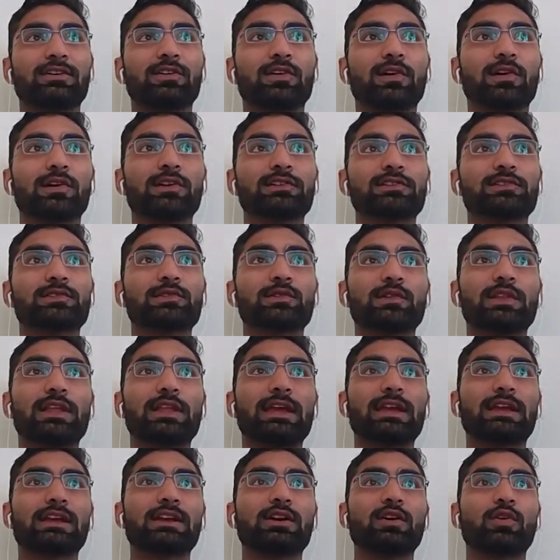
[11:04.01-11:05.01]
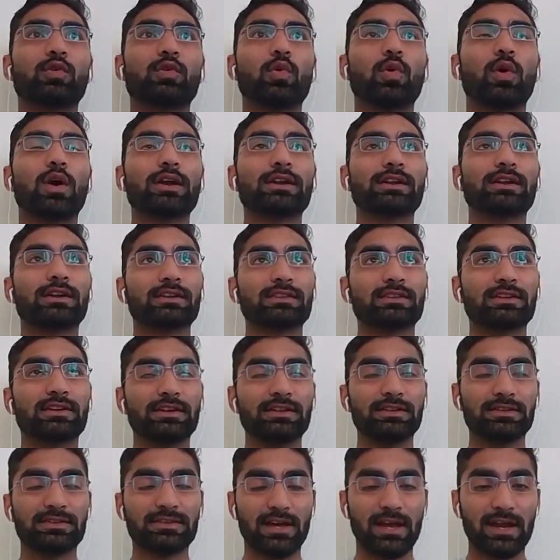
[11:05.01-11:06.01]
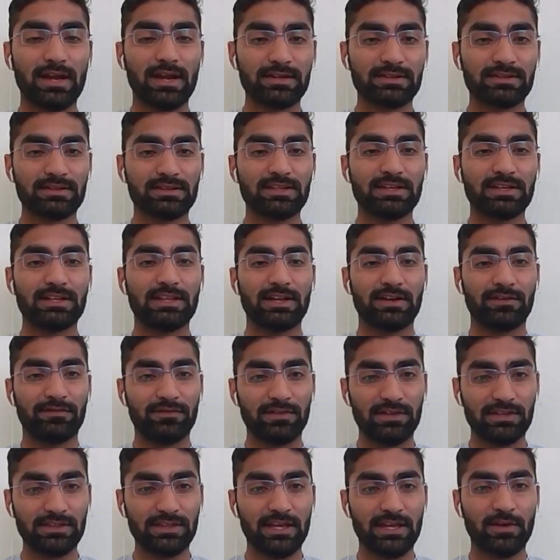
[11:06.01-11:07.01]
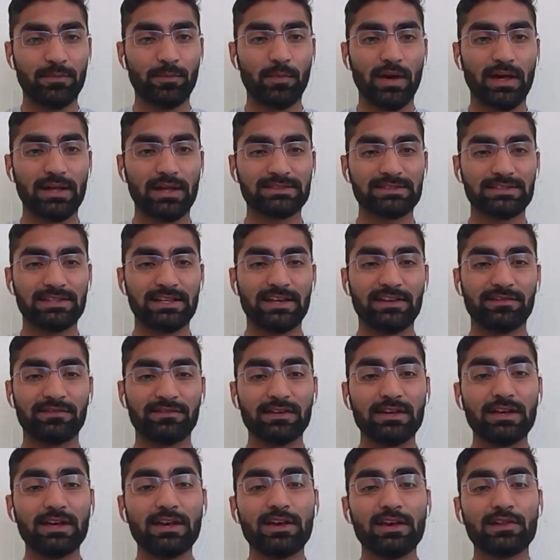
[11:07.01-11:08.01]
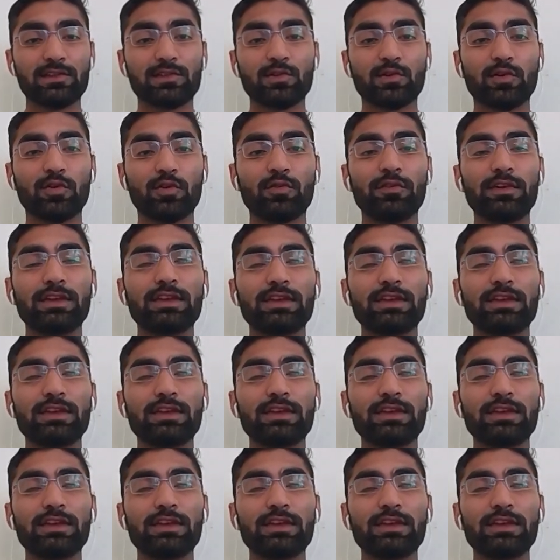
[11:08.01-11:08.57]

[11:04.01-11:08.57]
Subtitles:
also like what are the desires they left in their past life. So we